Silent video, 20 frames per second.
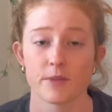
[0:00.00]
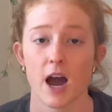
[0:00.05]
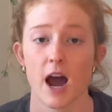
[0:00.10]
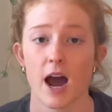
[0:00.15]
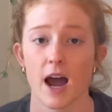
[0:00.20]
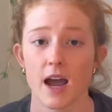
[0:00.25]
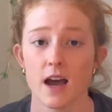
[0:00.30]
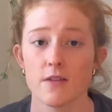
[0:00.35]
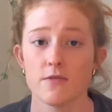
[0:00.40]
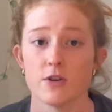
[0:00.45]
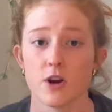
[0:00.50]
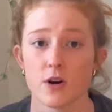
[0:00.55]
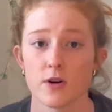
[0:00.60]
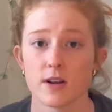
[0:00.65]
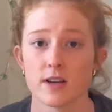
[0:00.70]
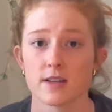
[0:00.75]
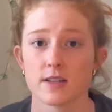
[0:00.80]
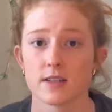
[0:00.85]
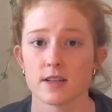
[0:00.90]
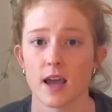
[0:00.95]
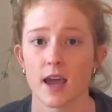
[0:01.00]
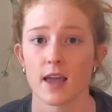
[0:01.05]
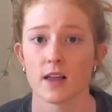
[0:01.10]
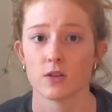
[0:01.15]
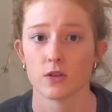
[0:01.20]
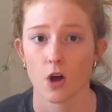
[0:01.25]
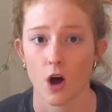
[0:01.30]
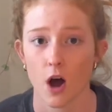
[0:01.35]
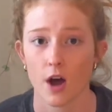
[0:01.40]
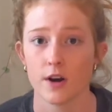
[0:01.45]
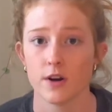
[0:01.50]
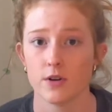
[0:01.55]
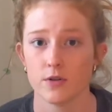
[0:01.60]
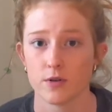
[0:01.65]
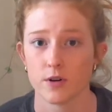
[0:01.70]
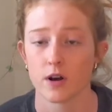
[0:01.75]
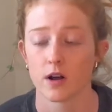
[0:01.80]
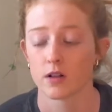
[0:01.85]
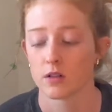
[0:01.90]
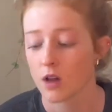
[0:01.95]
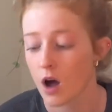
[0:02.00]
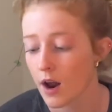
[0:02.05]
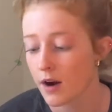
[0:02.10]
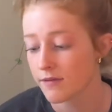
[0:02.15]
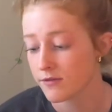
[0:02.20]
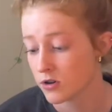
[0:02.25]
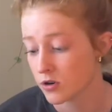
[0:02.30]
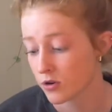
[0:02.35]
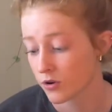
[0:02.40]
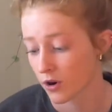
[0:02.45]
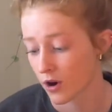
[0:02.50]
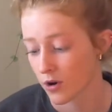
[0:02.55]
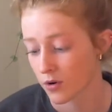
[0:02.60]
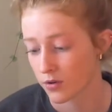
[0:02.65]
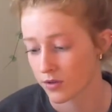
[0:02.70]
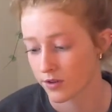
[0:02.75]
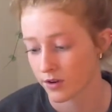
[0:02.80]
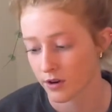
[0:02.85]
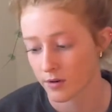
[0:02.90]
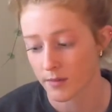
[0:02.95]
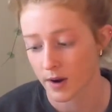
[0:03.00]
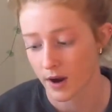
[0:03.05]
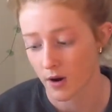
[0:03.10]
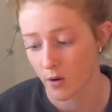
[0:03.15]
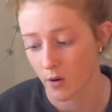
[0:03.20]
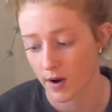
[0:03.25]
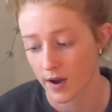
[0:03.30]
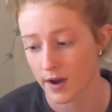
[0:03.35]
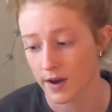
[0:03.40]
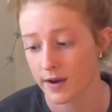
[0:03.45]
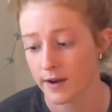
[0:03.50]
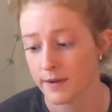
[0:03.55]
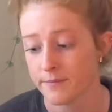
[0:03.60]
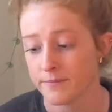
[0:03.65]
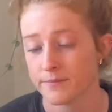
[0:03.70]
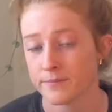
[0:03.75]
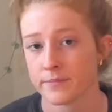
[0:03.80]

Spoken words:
I have noticed a lot of new growth on my Hoya.